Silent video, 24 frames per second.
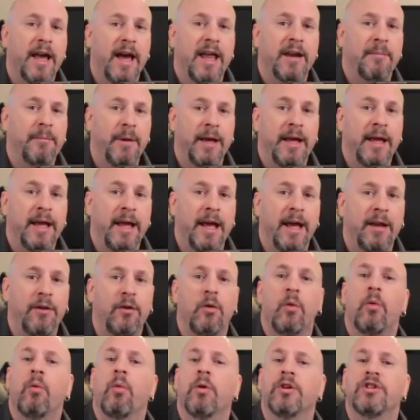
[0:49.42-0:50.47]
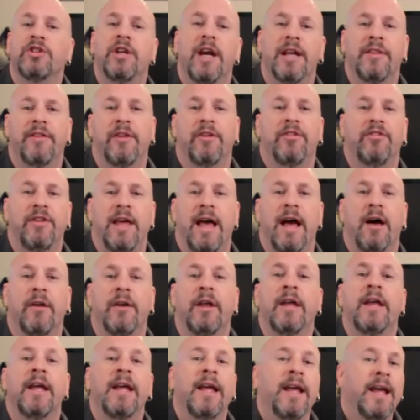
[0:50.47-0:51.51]
I got in my hand? Well, check this
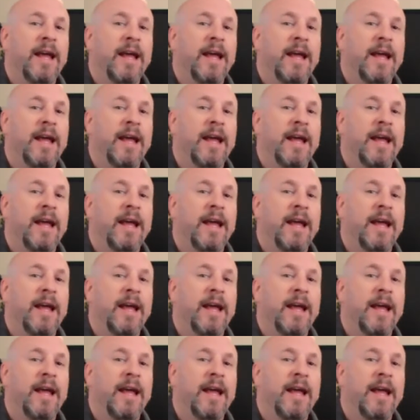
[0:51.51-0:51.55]
out.